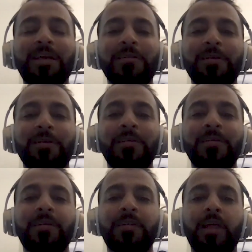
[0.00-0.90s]
Exactly.
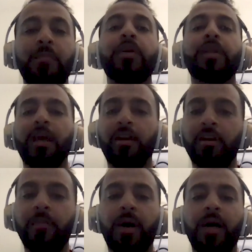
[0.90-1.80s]
Like putting down
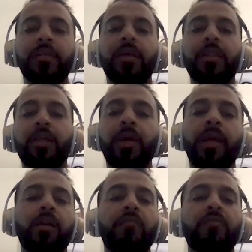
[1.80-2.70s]
a deposit and then
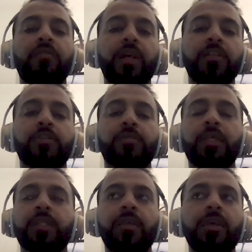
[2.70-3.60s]
paying it off over the next 6
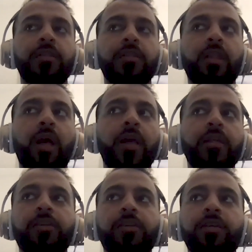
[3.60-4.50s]
months. I think it's a lot
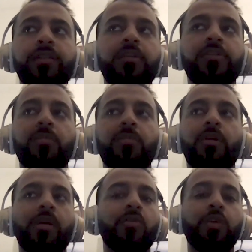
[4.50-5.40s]
easier to sell
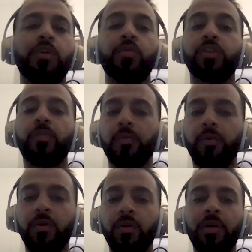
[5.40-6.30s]
someone on going to a Super
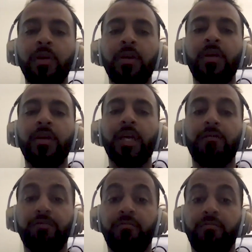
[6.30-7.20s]
Bowl
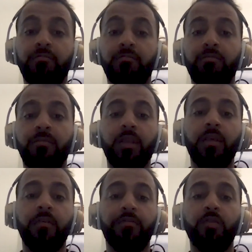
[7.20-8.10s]

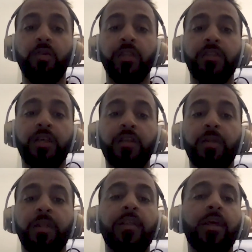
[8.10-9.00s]
if you can sell them
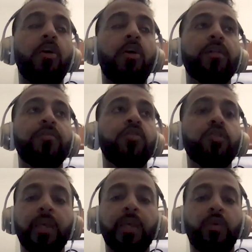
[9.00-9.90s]
on data that all you have to do
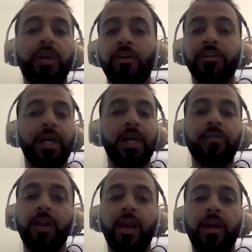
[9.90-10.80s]
is pay $20 down
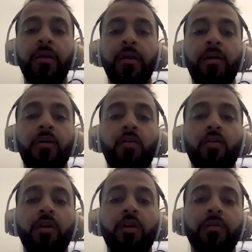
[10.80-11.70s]
today,
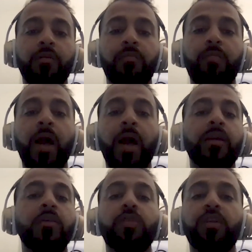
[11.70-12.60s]
or buying
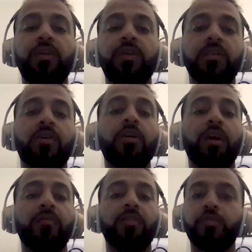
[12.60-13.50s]
a new TV is all
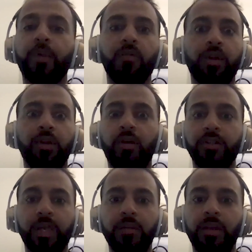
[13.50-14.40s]
you have to do is pay
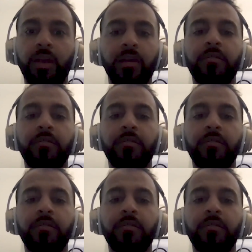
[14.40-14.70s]
$20 down today.